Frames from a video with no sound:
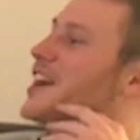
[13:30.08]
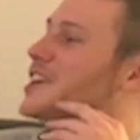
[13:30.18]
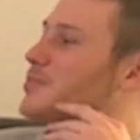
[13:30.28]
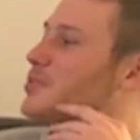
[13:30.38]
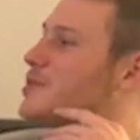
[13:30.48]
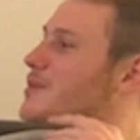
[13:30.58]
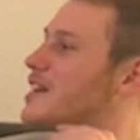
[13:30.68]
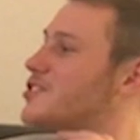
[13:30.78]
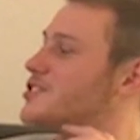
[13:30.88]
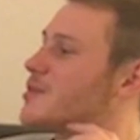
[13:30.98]
You're not going to put him
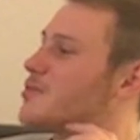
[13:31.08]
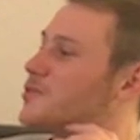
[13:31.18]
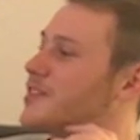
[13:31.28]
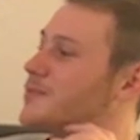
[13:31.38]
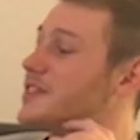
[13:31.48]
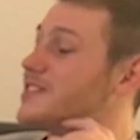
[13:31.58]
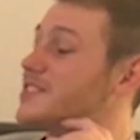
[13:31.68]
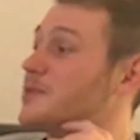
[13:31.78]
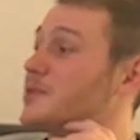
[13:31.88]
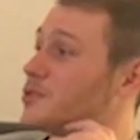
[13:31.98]
at your number 1, but
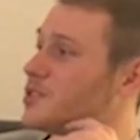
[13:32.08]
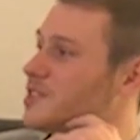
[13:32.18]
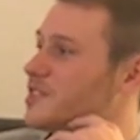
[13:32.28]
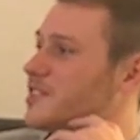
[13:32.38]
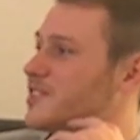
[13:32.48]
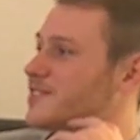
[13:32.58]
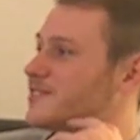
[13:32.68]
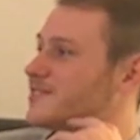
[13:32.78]
he's going to be Rookie of the Year.